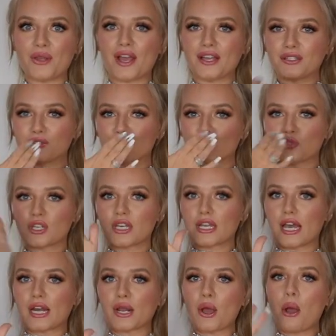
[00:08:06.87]
you guys,
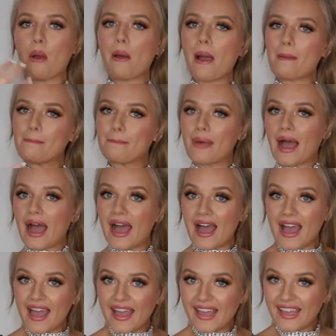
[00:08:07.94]
gotta go.
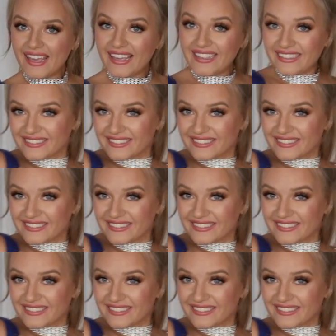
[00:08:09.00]
Bye.